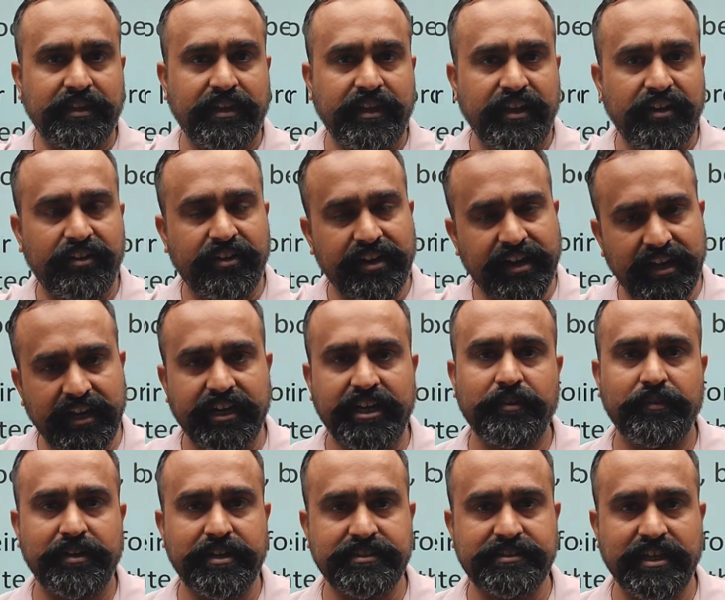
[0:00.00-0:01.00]
in
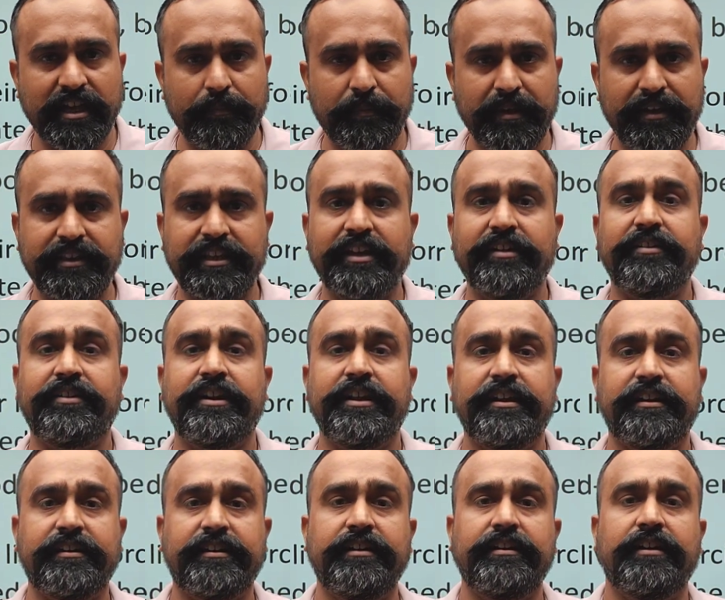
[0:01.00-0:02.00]
reality what is happening, they have
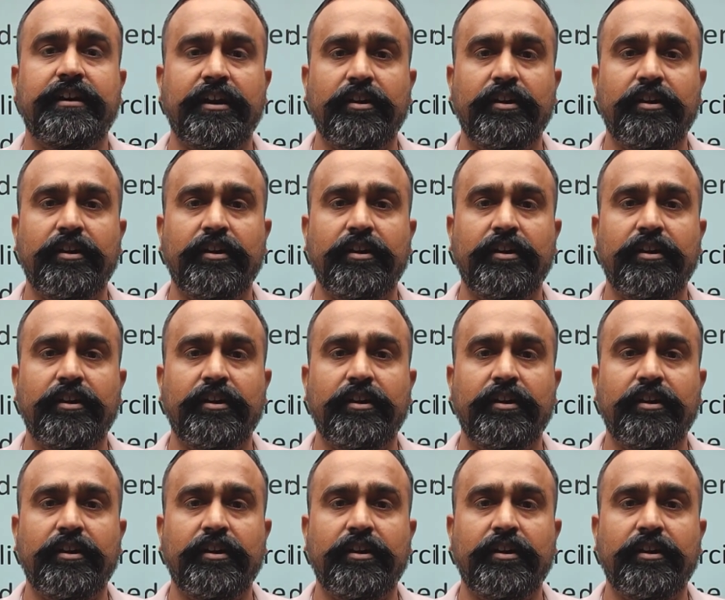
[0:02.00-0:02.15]
taken